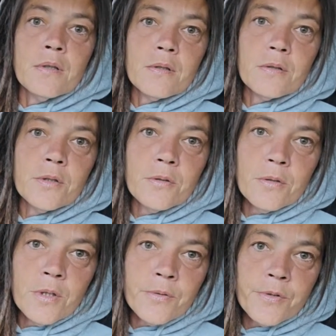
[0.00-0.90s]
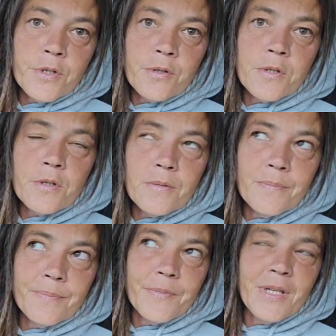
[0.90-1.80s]
Google owns
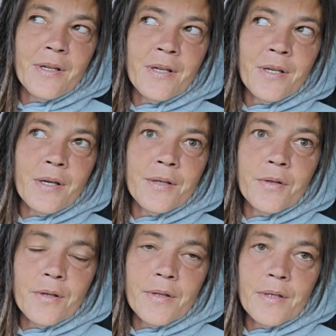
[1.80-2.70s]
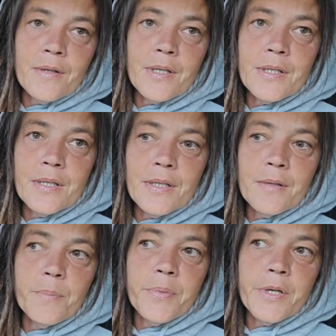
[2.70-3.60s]
YouTube. Yeah, I thought that they
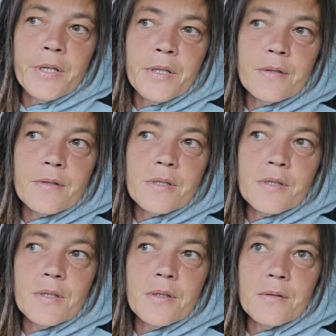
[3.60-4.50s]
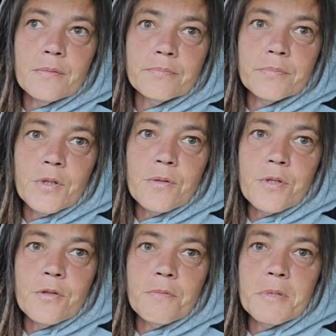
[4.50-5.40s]
did, but still,
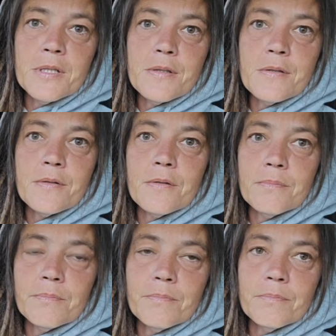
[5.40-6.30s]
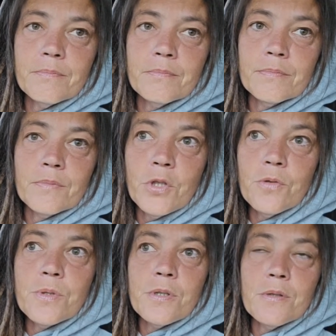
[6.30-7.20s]
YouTube gets
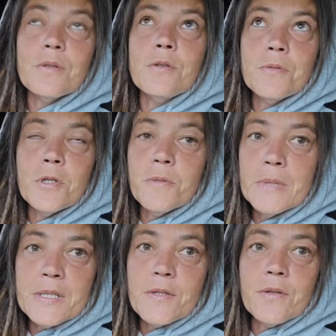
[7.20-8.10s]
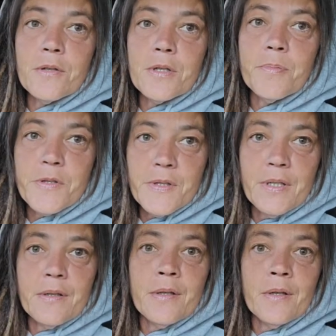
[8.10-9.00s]

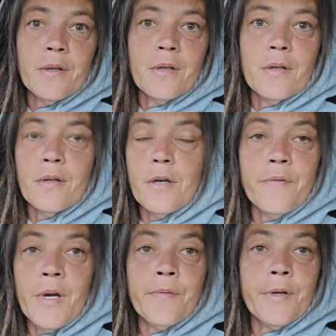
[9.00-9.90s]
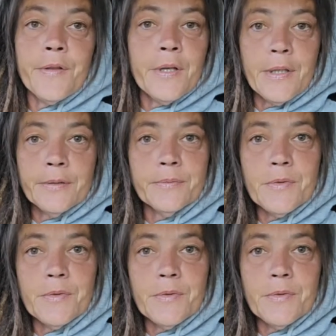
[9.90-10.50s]
30% of everything.